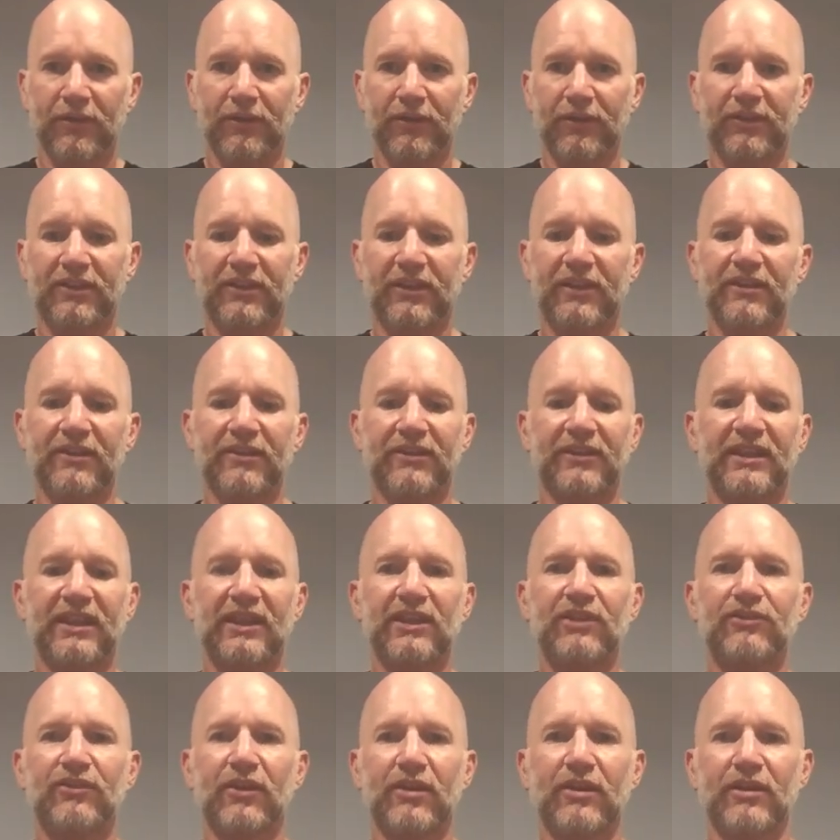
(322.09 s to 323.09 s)

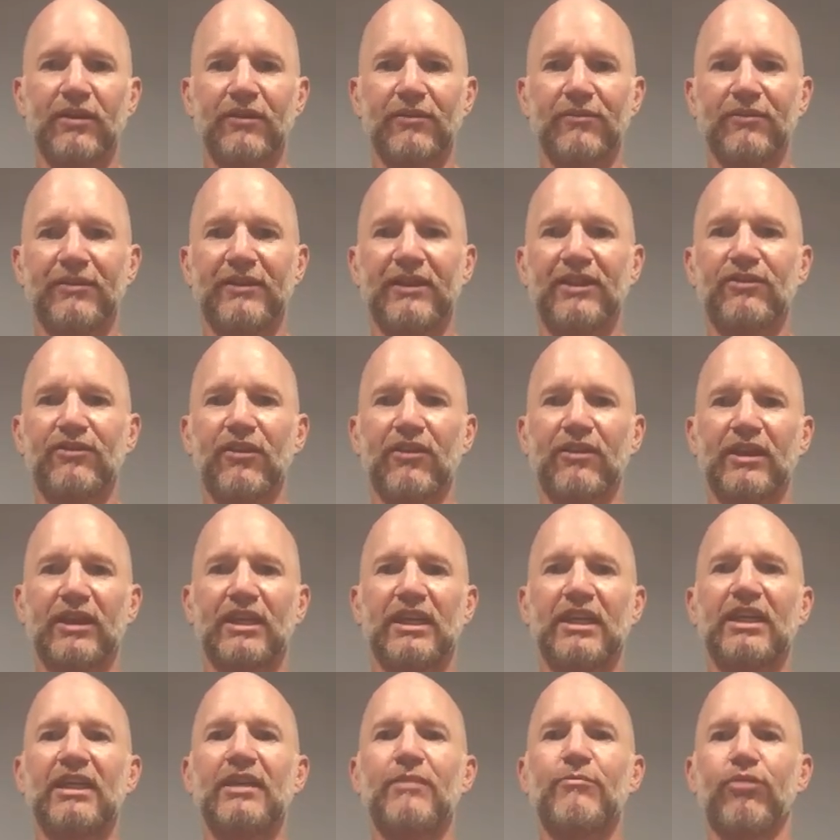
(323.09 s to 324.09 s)
these are the
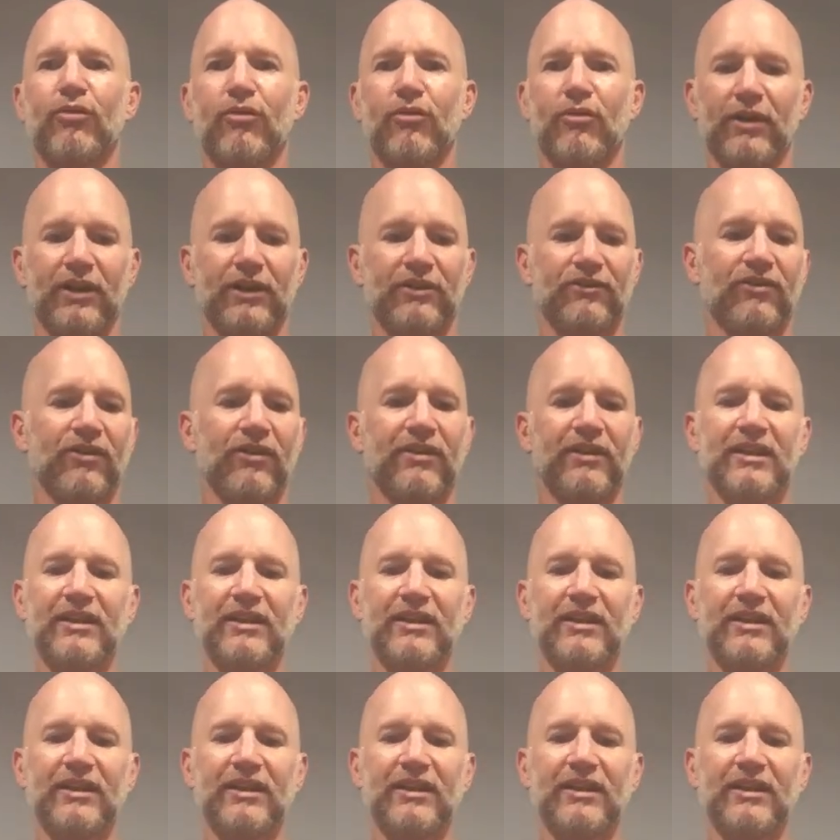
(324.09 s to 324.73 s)
key points.